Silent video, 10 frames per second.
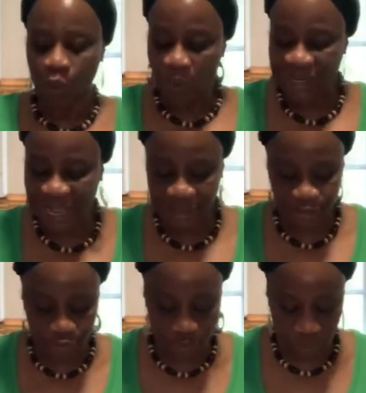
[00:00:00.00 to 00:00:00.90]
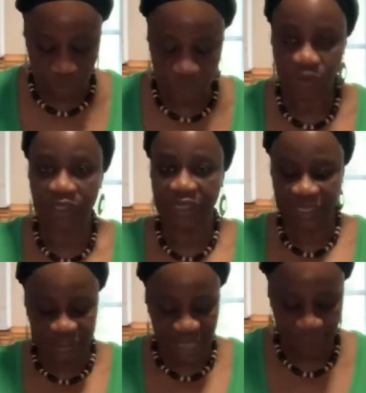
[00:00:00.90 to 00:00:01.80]
what I do
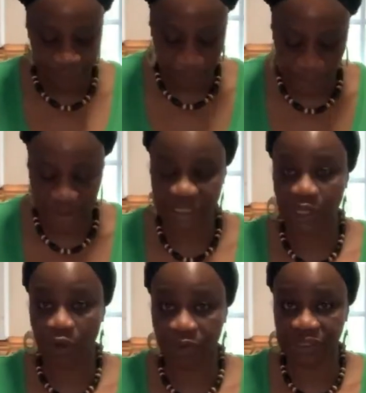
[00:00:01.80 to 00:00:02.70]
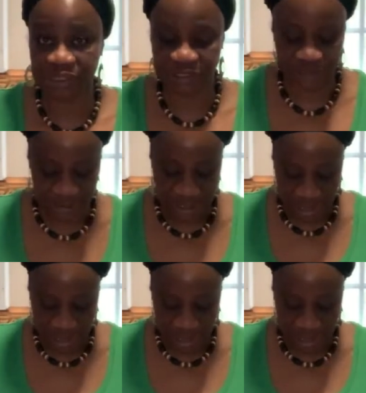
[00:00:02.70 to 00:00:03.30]
is after plucking the oranges,